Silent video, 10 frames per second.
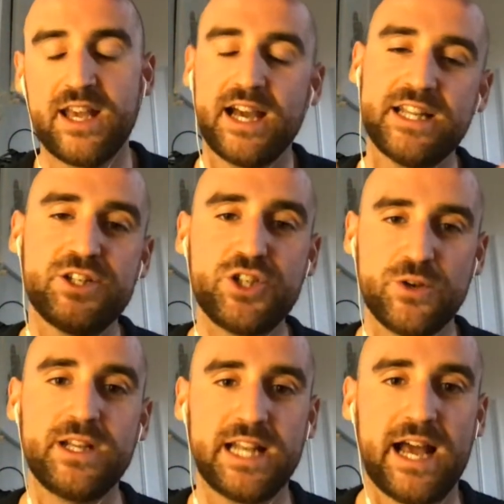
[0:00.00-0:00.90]
And in
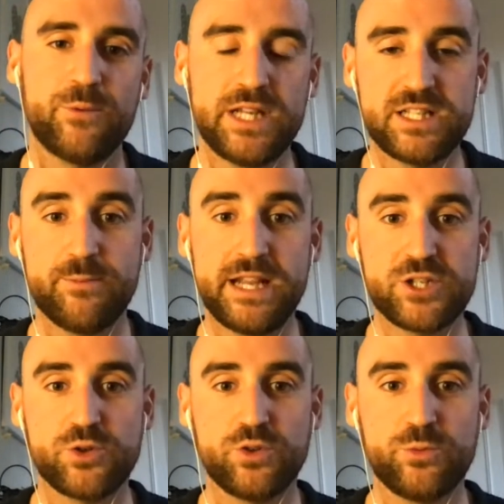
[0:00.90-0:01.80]
doing that, we need to make
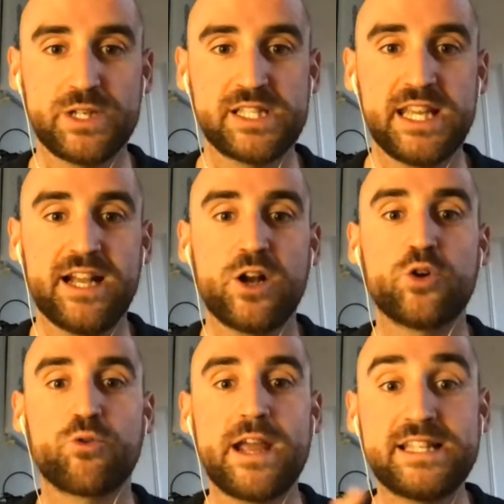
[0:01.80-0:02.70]
sure that we're seeing a
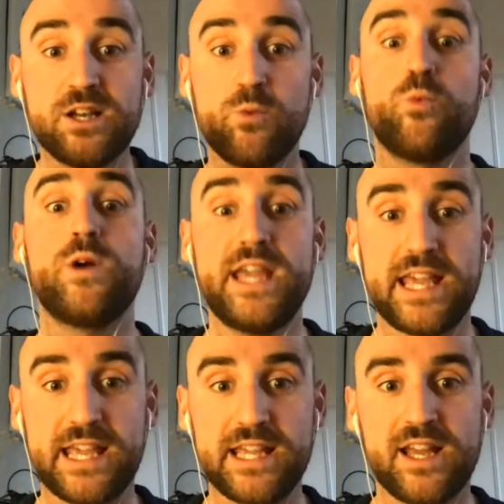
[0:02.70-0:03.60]
greater
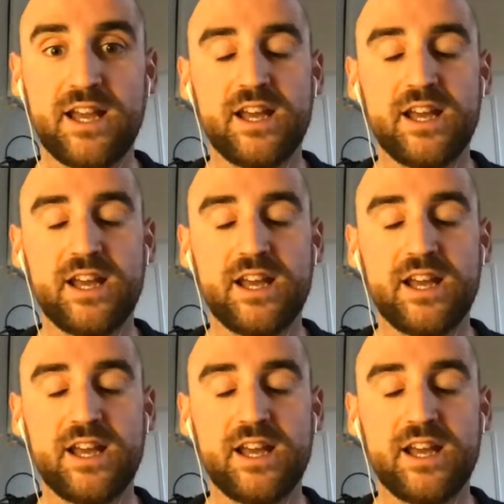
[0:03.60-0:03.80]
we